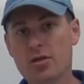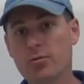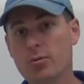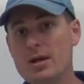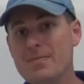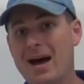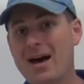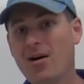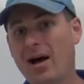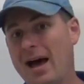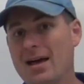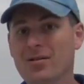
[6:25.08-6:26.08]
Three
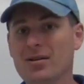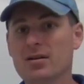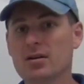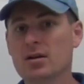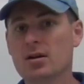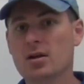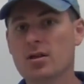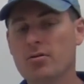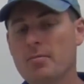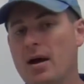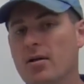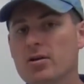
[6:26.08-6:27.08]
Mile Island.
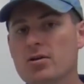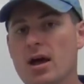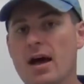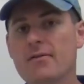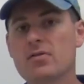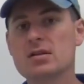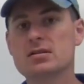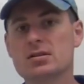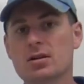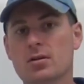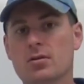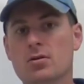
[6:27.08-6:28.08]
Three Mile Island, you have
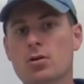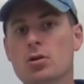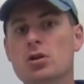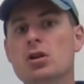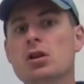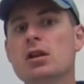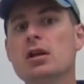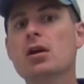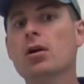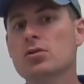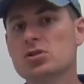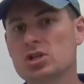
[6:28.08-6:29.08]
this
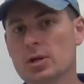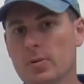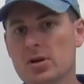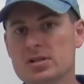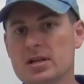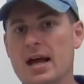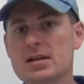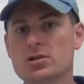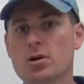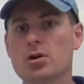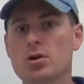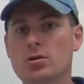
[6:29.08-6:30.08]
near super
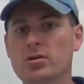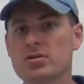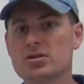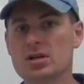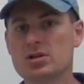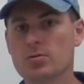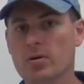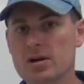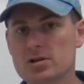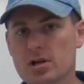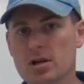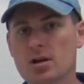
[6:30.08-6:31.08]
disaster nuclear
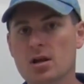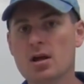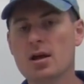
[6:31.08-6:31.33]
situation,